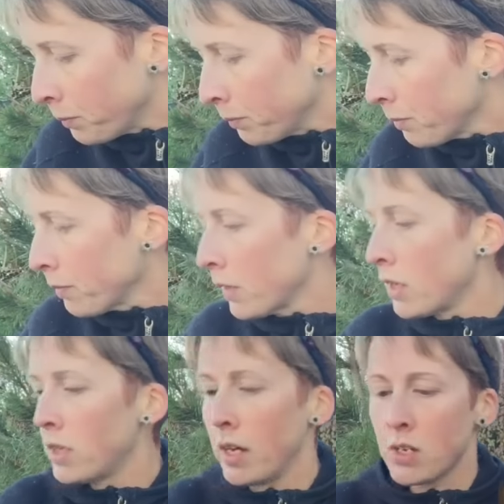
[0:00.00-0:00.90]

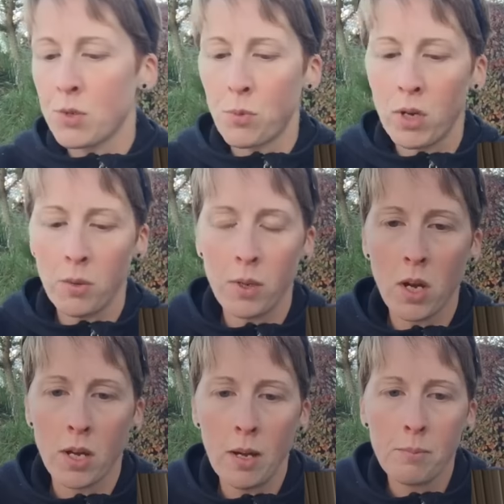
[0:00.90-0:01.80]
The next morning we
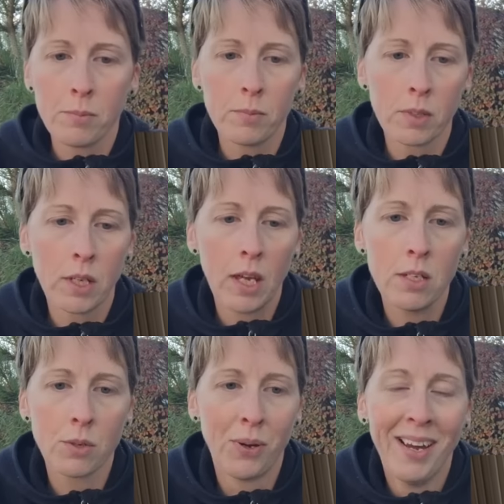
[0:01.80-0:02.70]
got up,
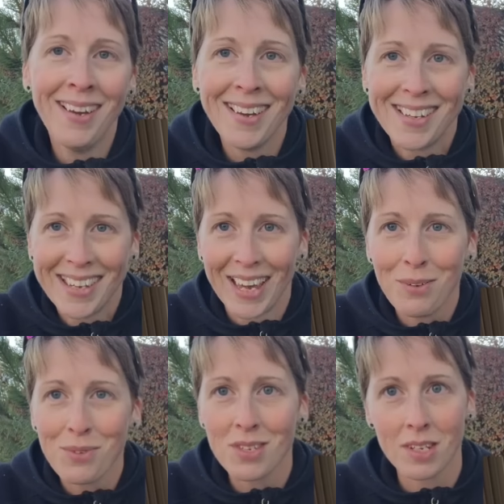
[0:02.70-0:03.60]
Kate
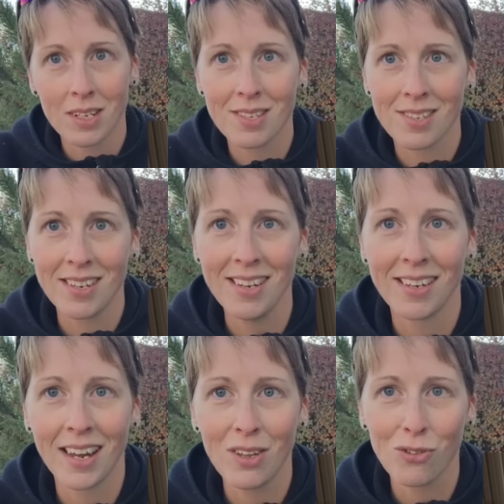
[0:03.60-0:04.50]
was at Knit City
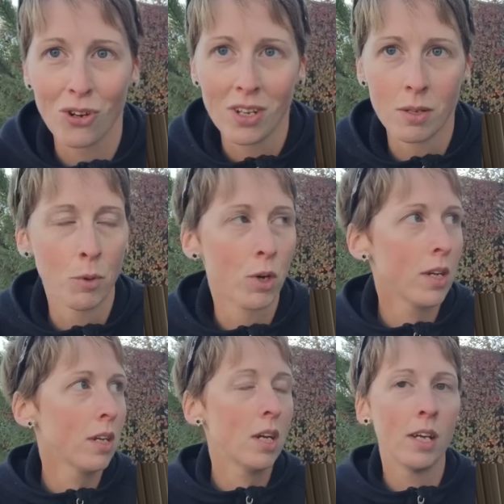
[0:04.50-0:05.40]
at 8:30 in the
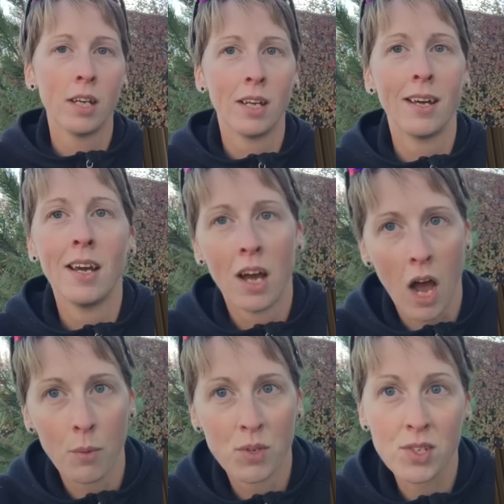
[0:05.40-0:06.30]
morning.
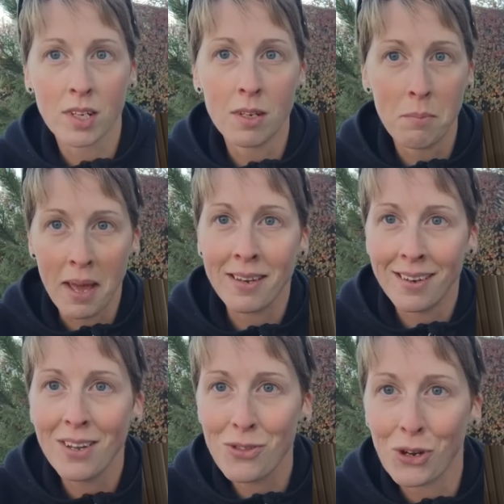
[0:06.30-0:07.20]
I was still in bed
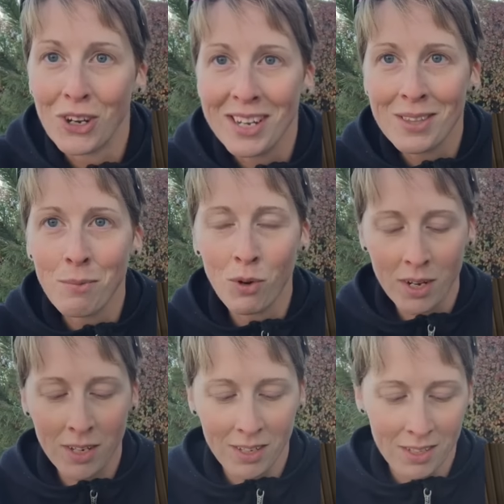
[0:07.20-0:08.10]
at 8:30 in the
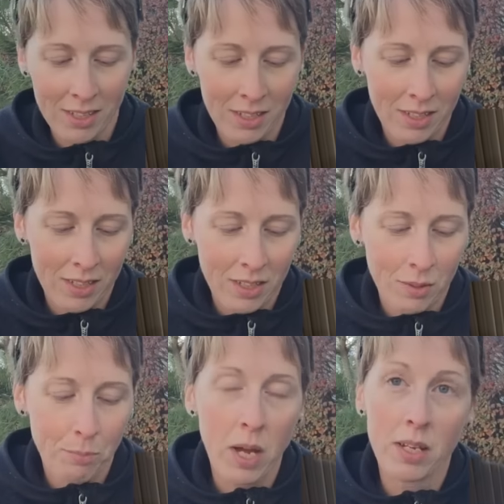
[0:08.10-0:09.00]
morning,
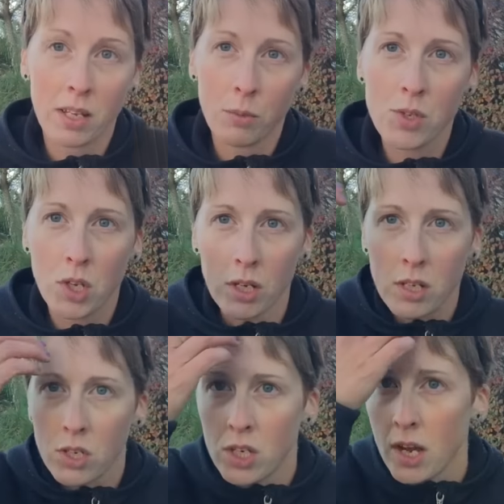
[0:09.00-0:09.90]
but that was good
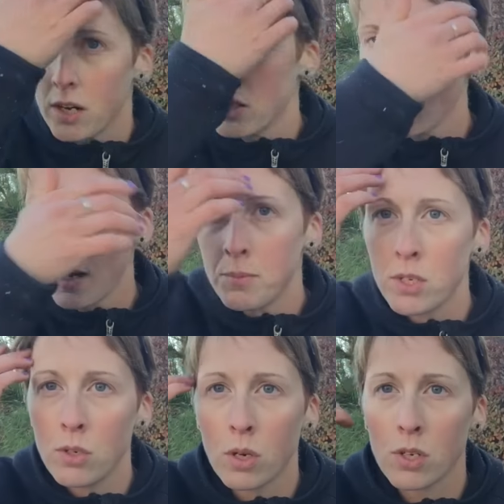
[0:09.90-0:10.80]
because she had her time
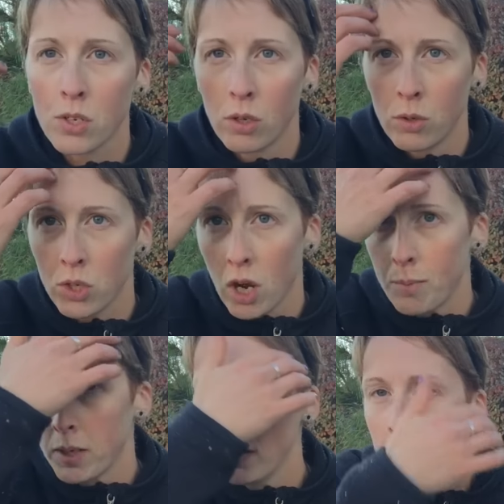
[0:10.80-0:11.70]
to do her solo
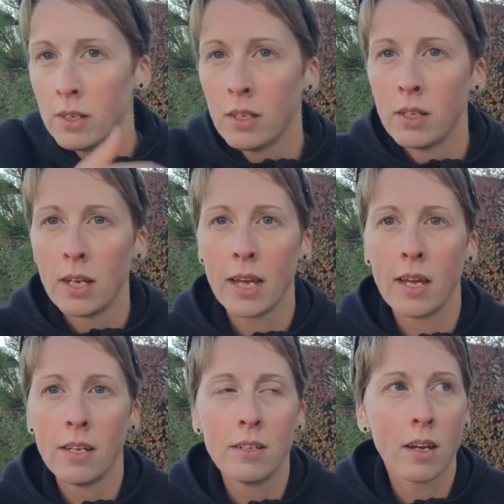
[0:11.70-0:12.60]
shopping
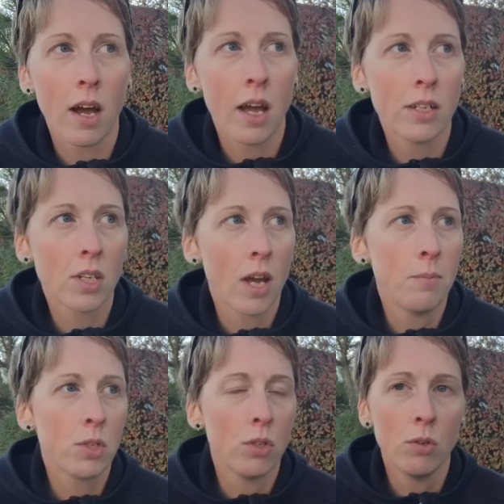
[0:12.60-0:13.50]
and I had
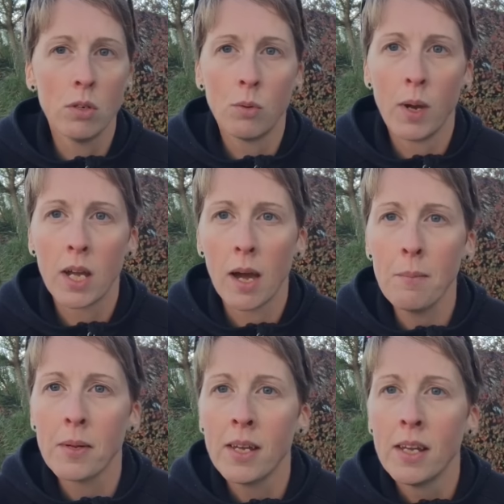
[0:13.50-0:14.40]
time to wake up.